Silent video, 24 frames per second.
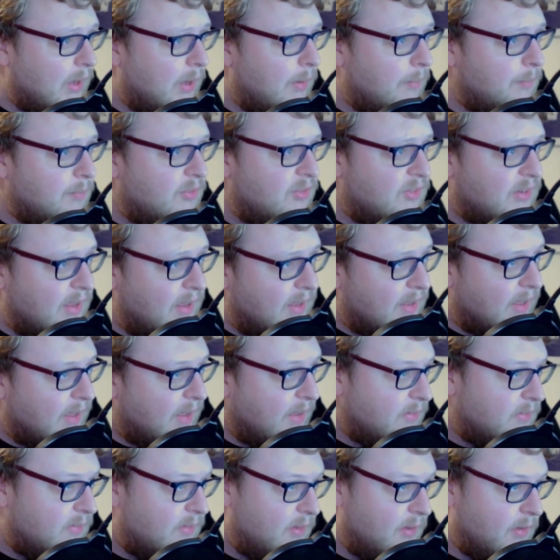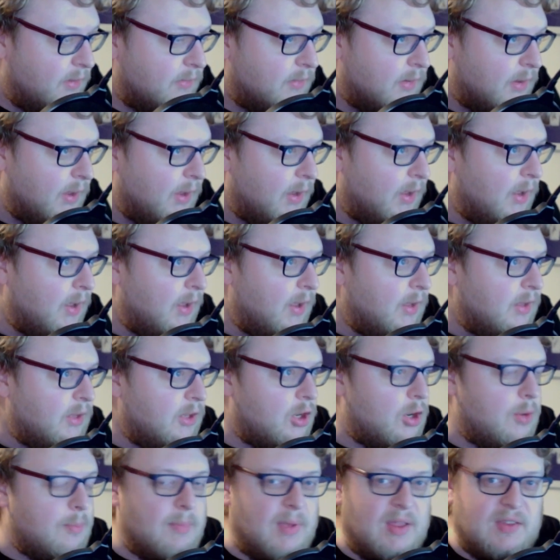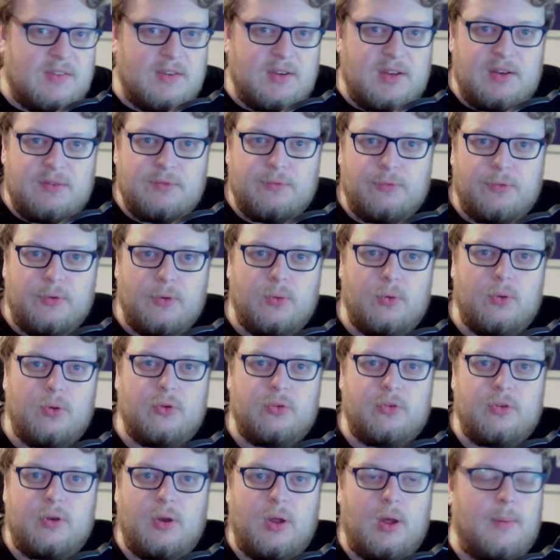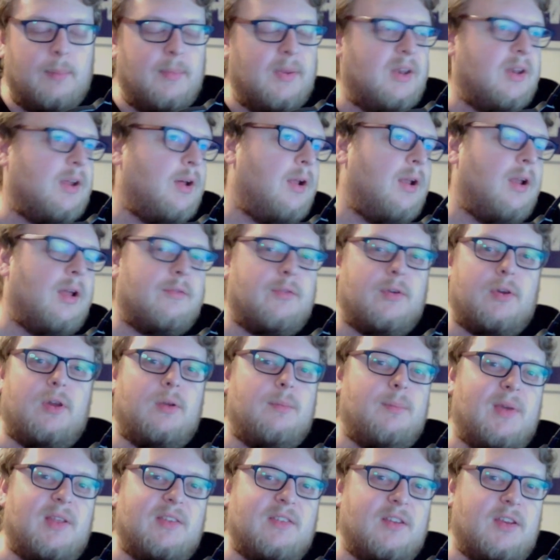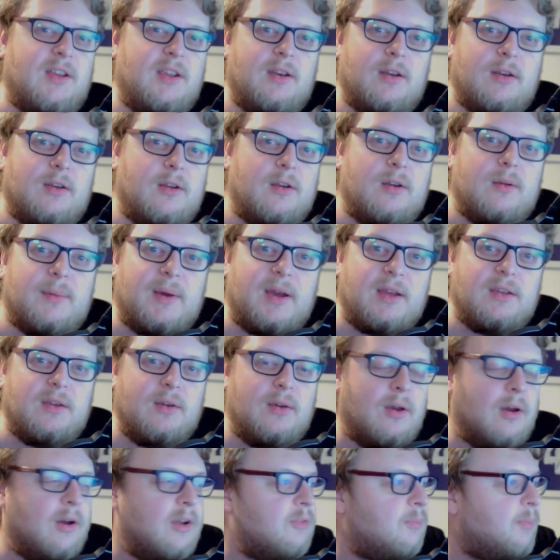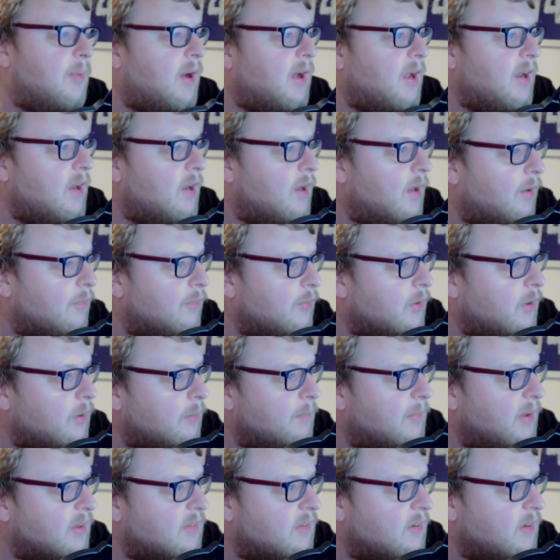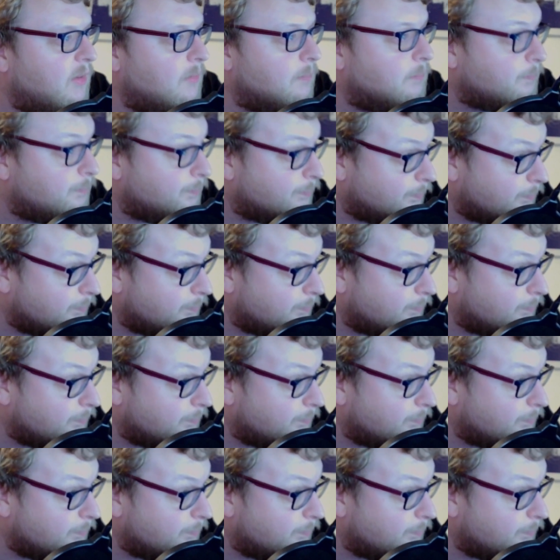Staircases, you know, mezzanine floors. And I mean, I love a good mezzanine. I don't know about you guys, but I love a good mezzanine.